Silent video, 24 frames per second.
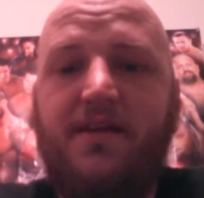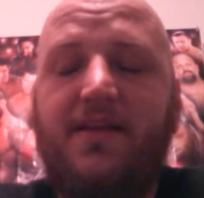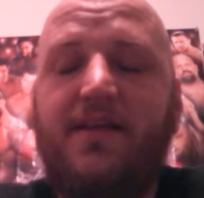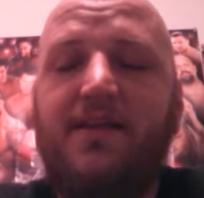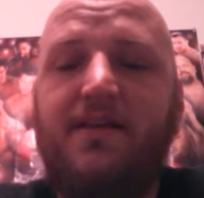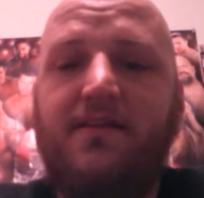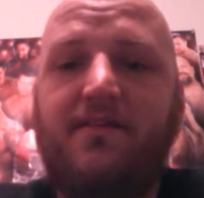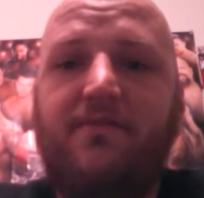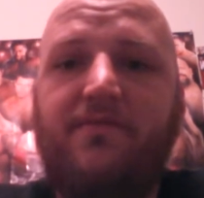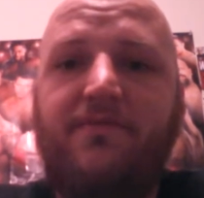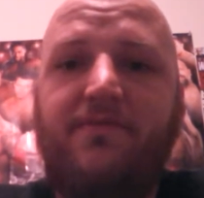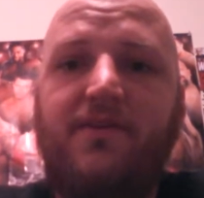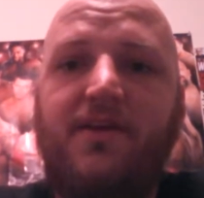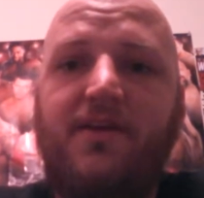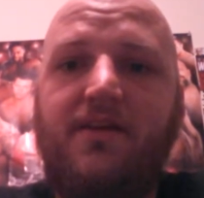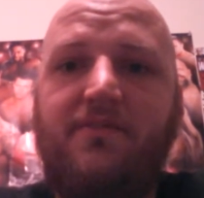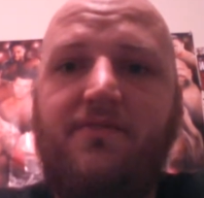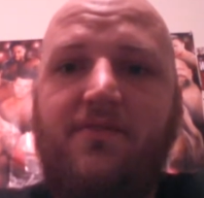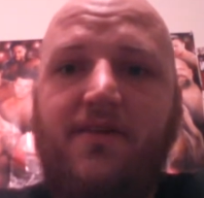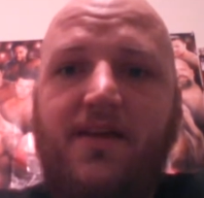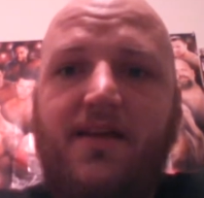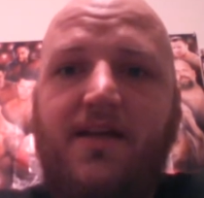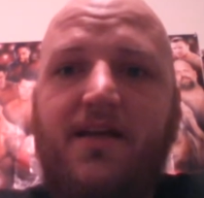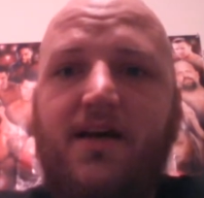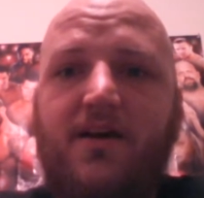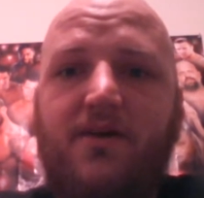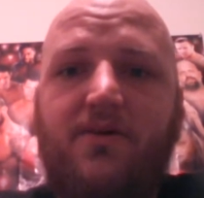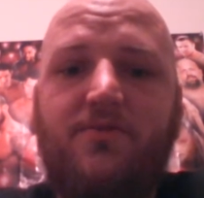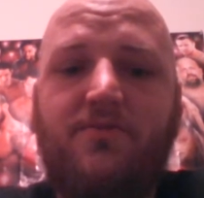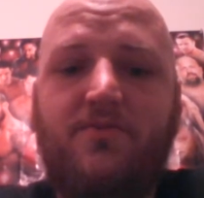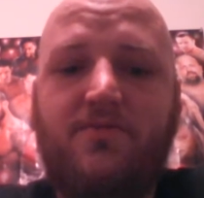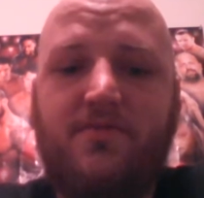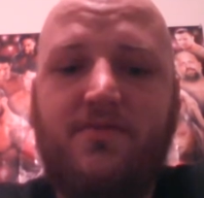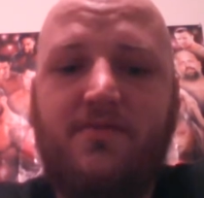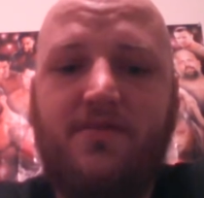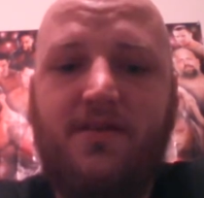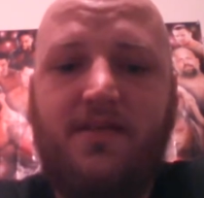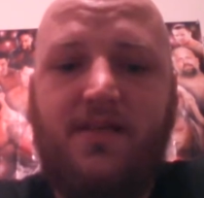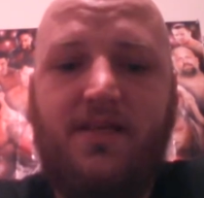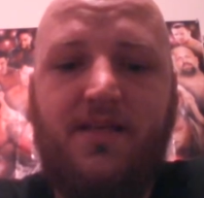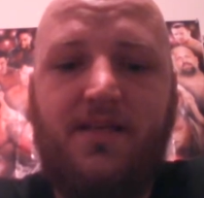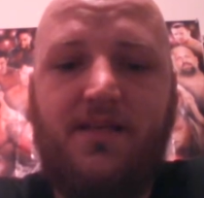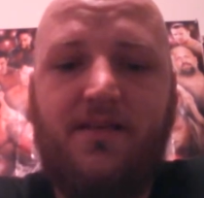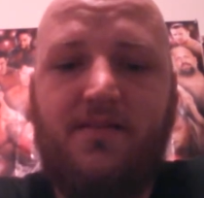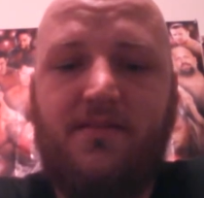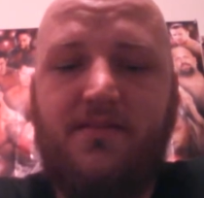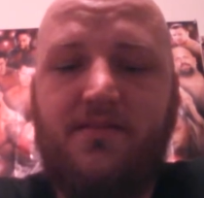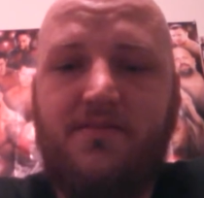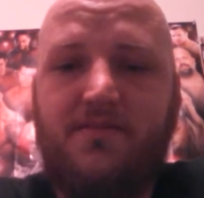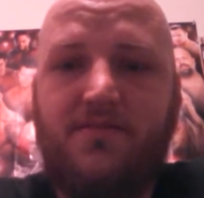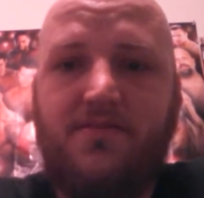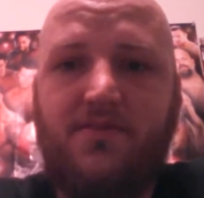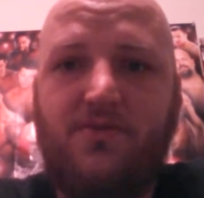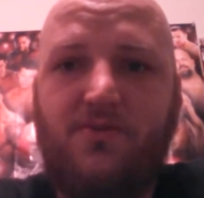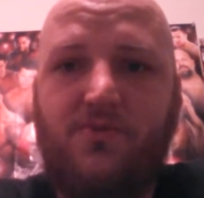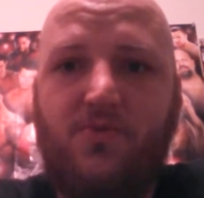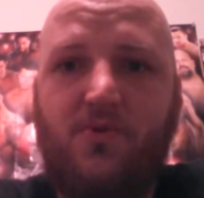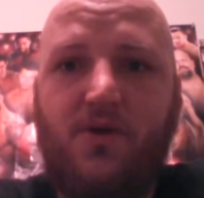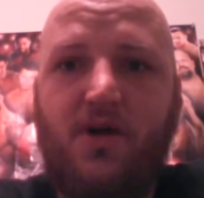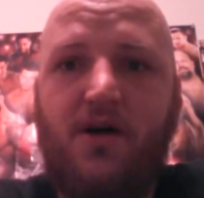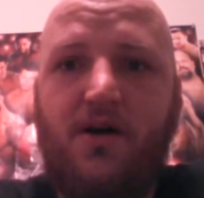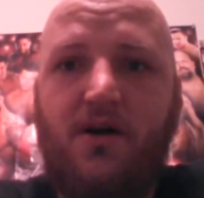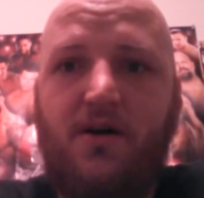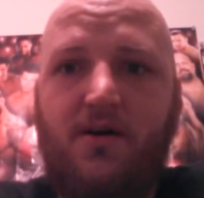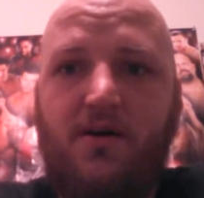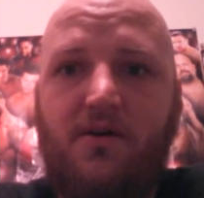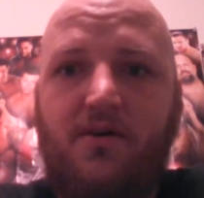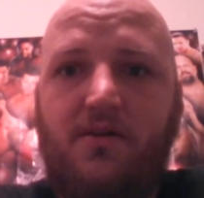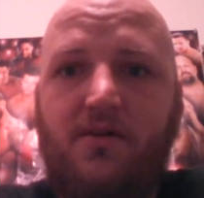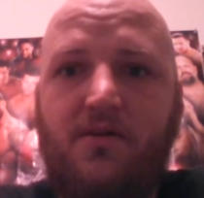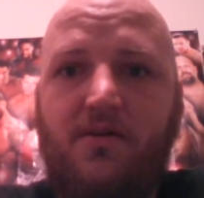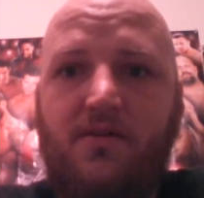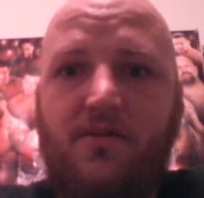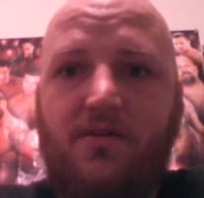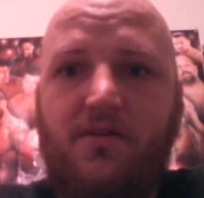If he goes into Raw